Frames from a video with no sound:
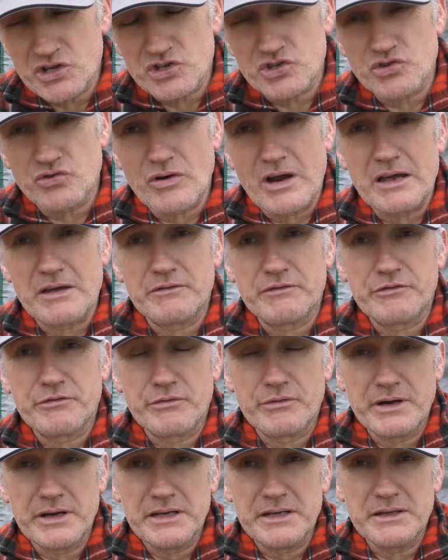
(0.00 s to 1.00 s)
stripe
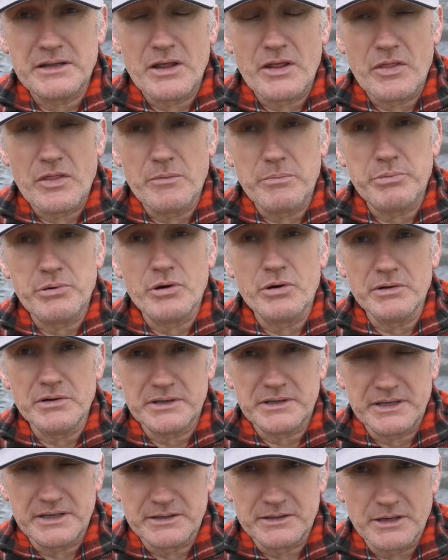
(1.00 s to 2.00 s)
3, the
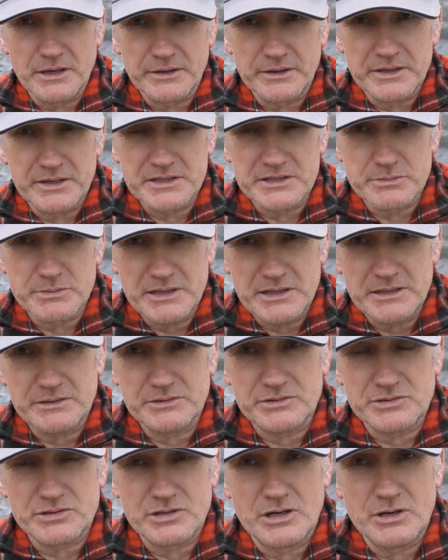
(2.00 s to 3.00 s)
pumpkin got it as
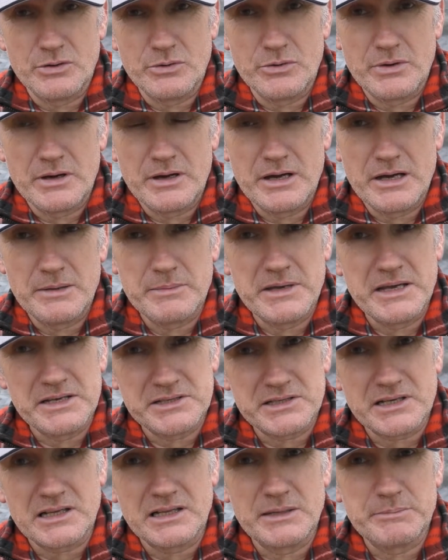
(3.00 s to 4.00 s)
well. So
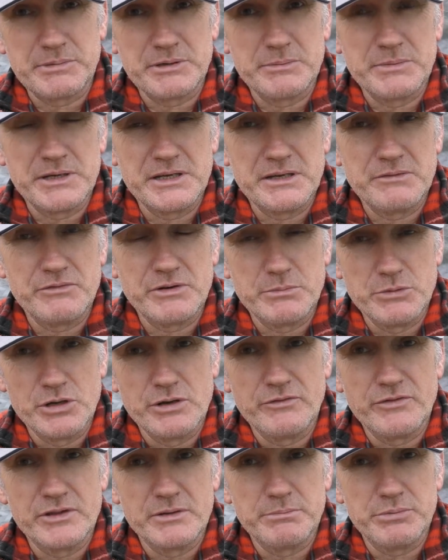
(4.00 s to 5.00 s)
here's a clip of me
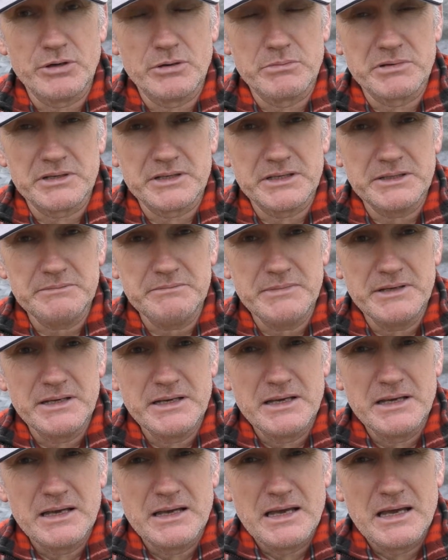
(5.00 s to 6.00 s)
removing the pumpkin.
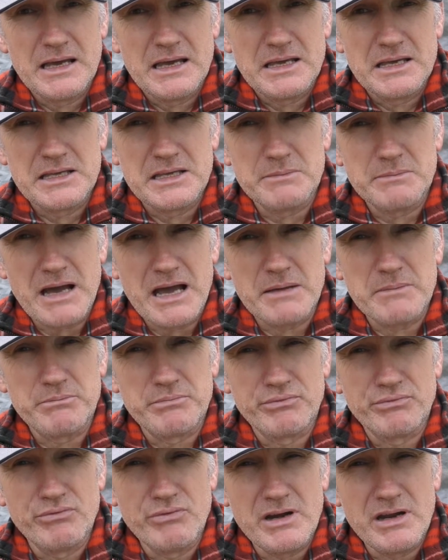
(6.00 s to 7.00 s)
You might
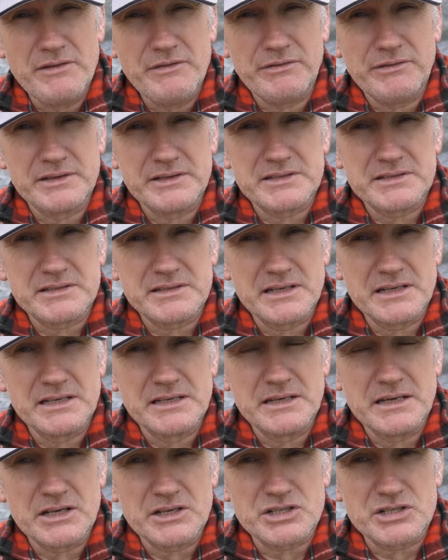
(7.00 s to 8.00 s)
briefly
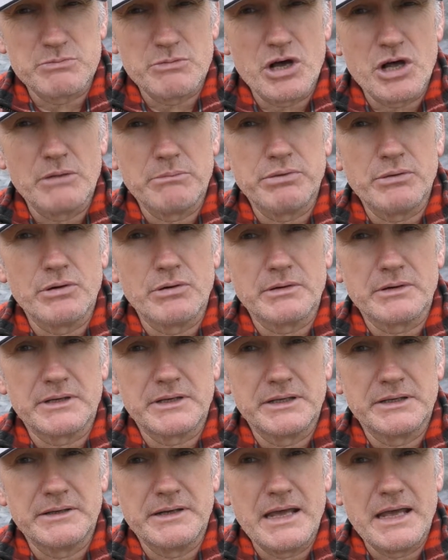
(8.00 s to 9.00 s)
see a small
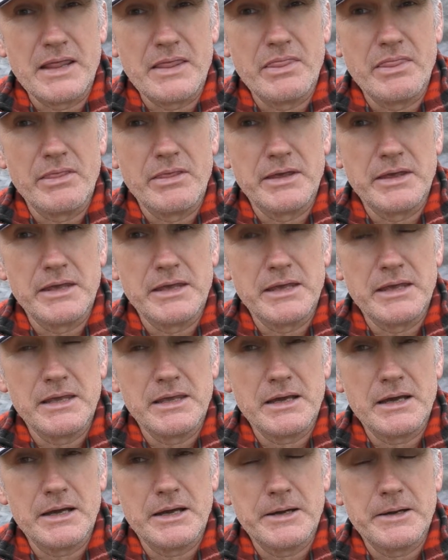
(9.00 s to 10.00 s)
pumpkin in the